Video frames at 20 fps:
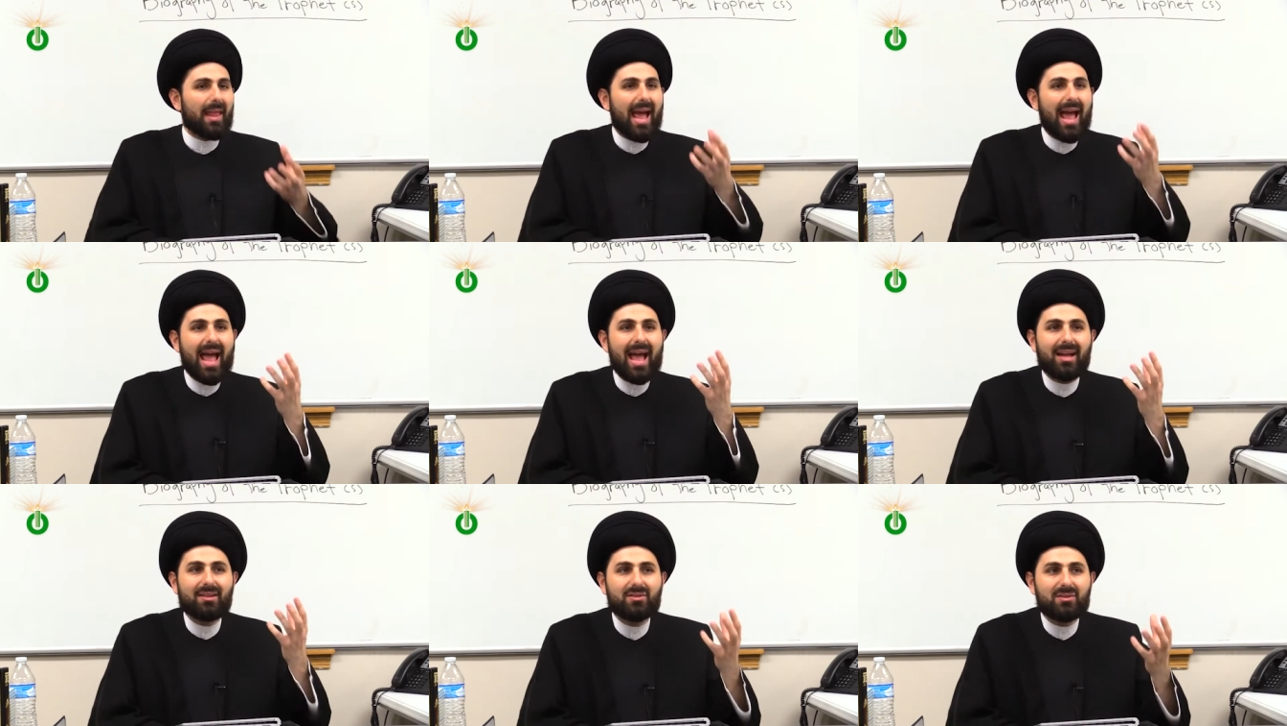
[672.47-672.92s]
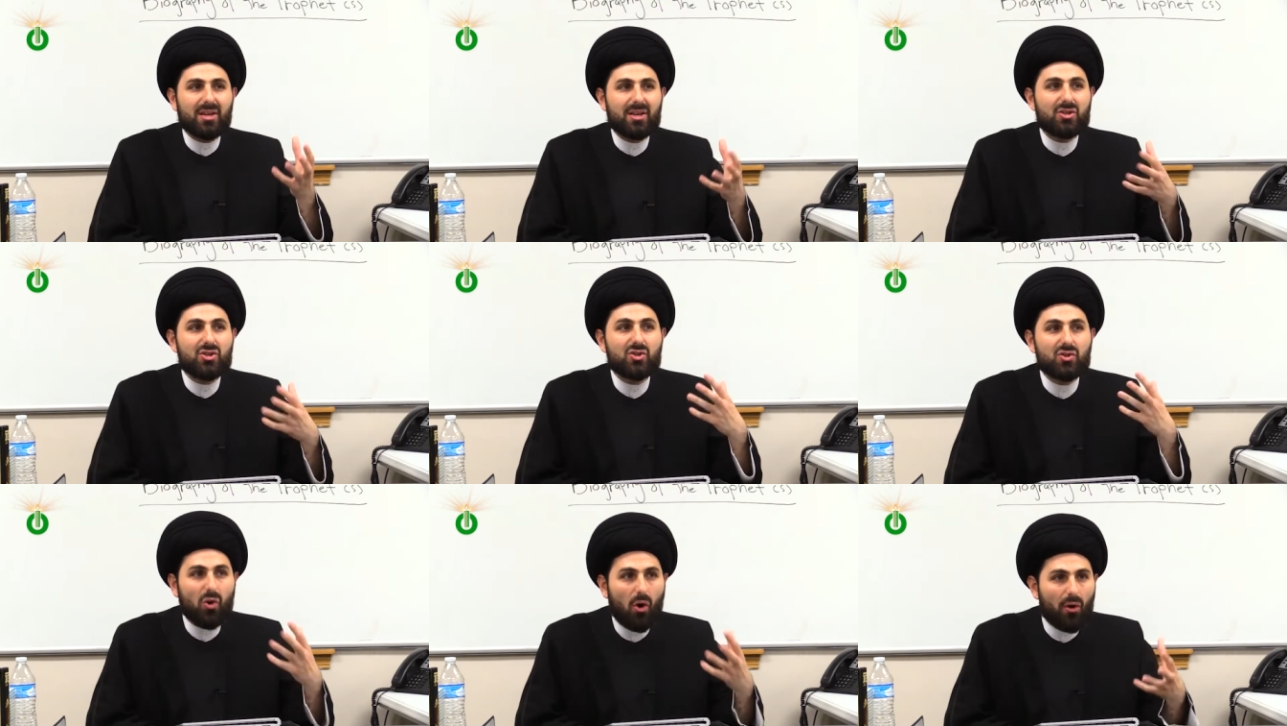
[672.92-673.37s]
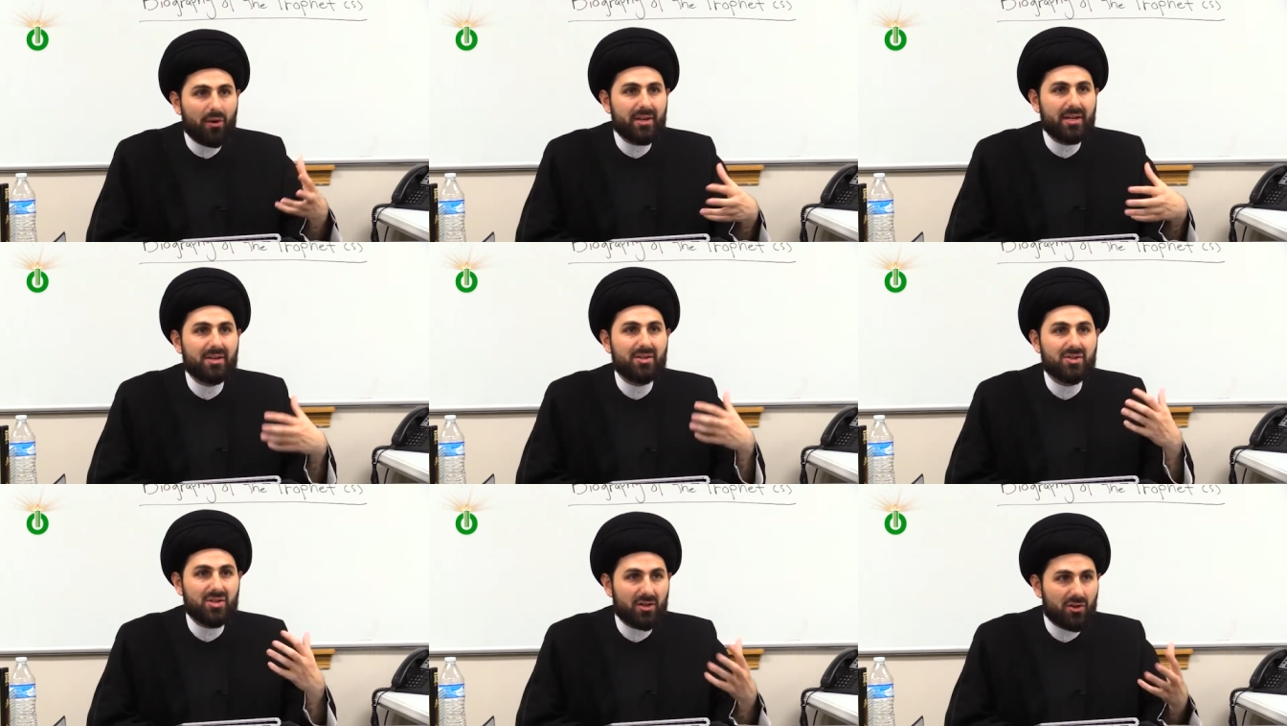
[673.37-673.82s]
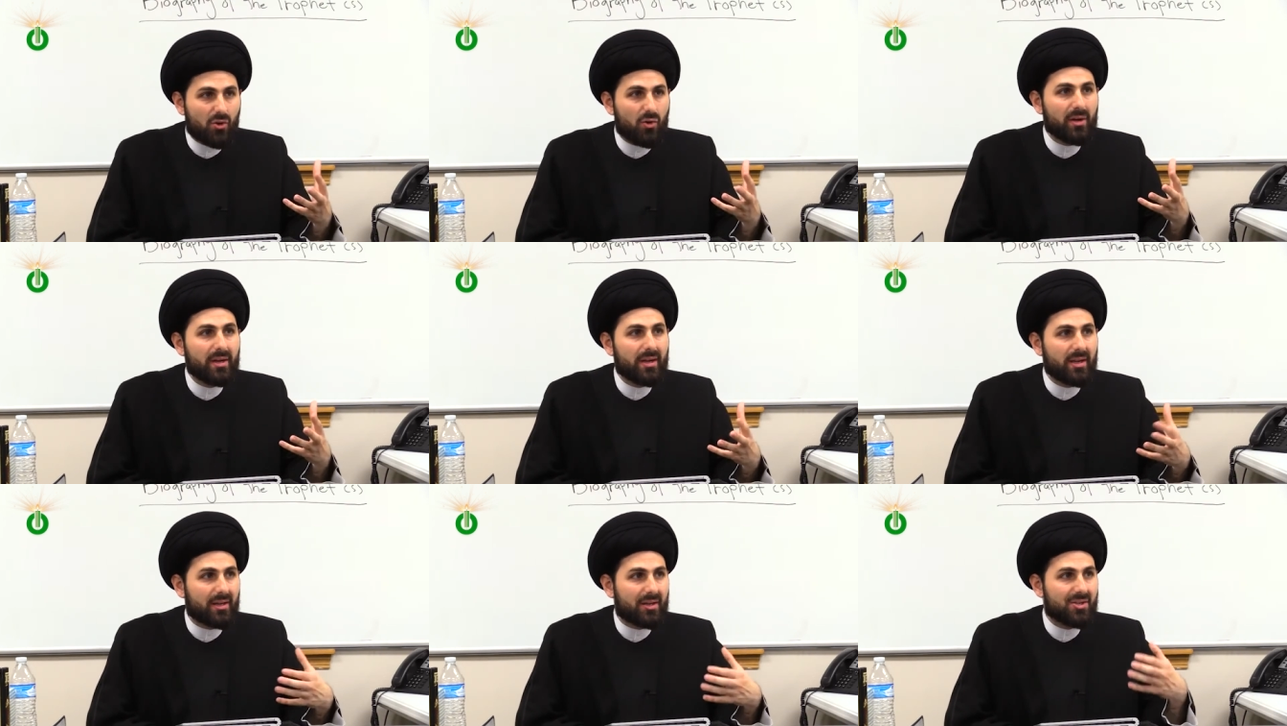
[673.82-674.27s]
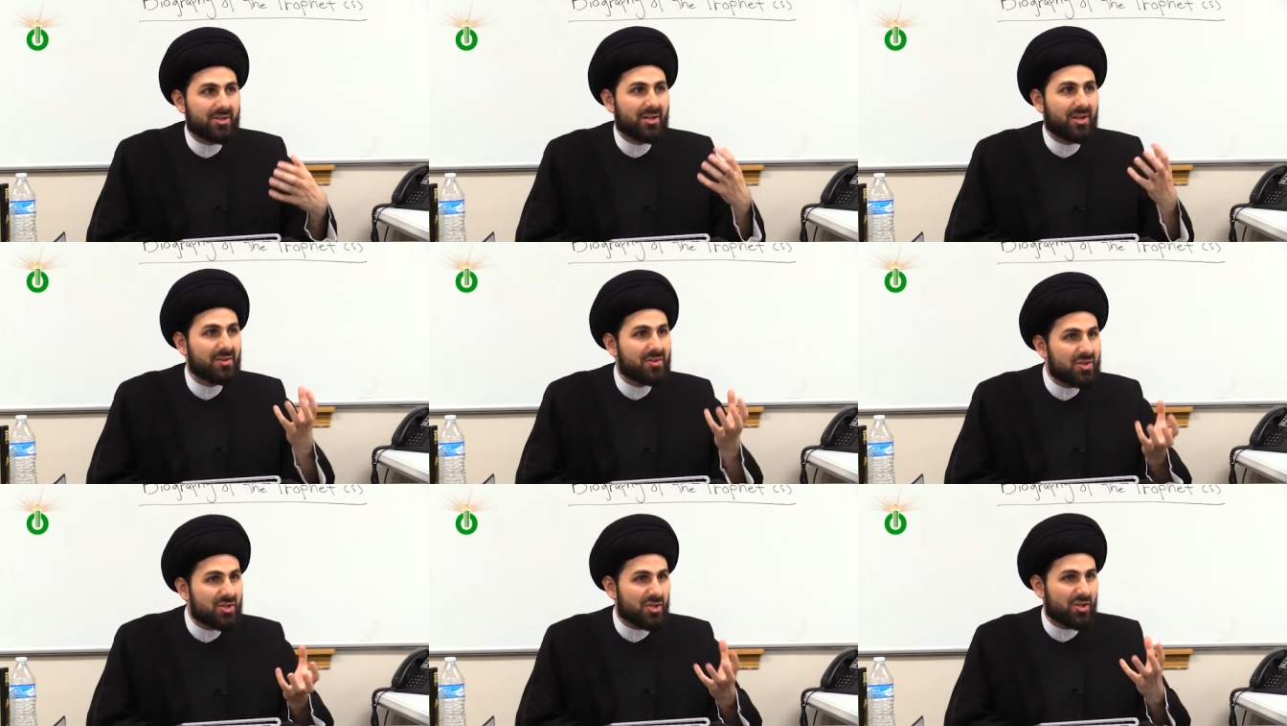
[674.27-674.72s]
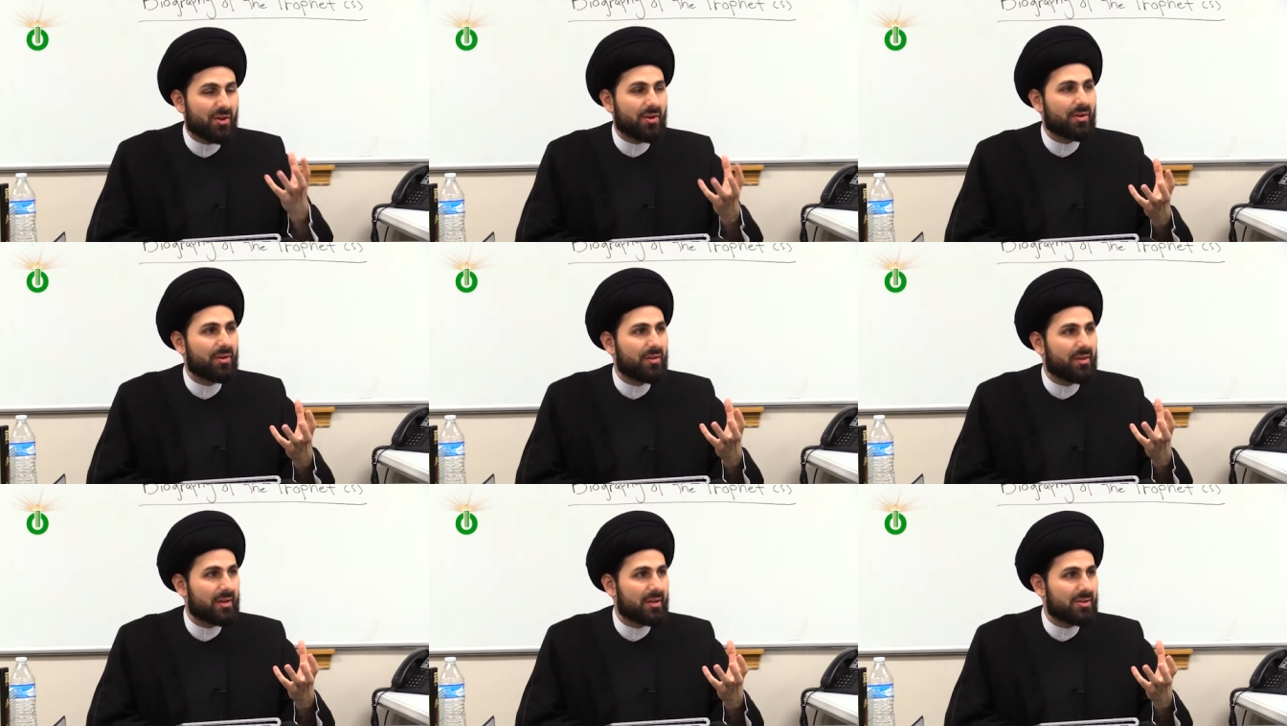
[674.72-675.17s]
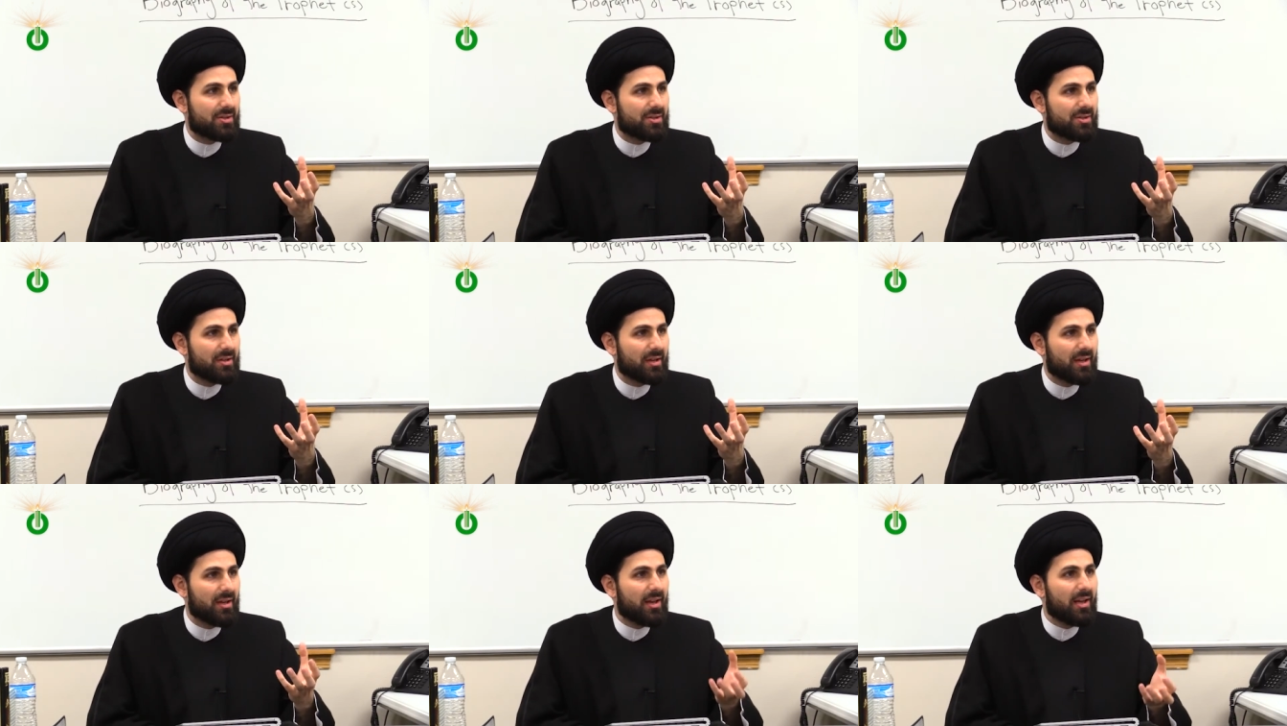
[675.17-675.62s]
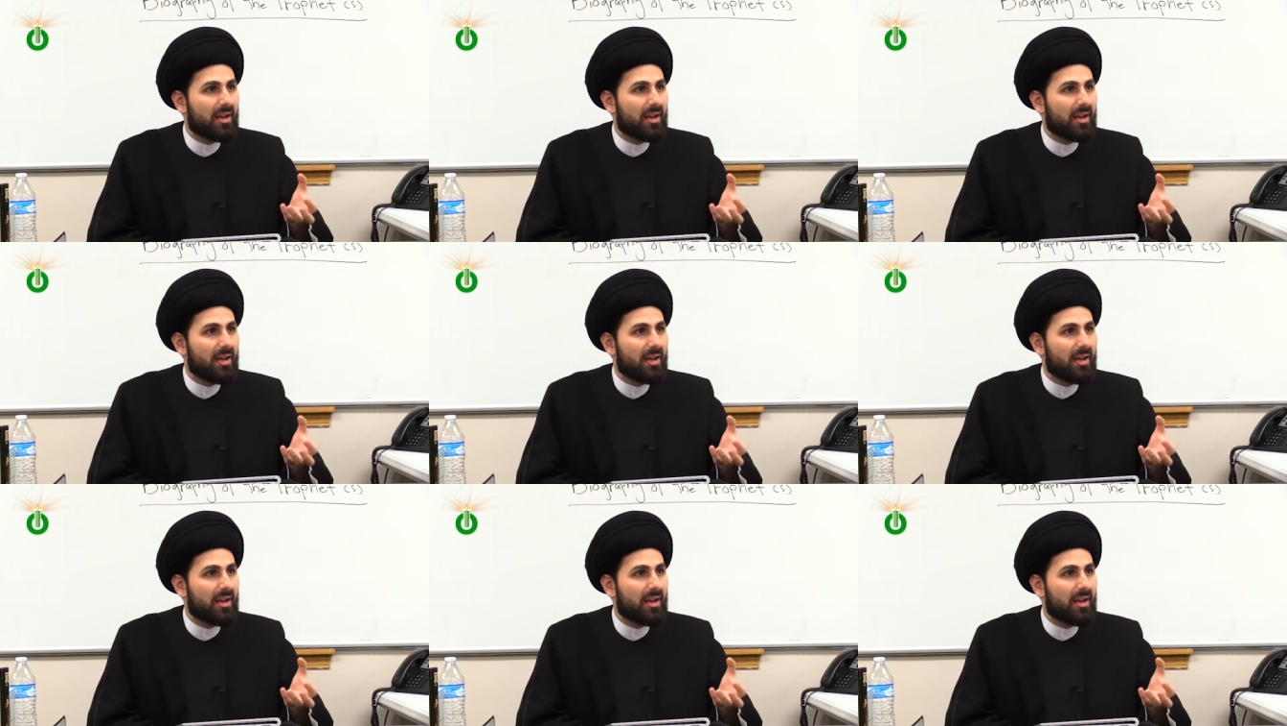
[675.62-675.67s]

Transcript: And historians and critics consider this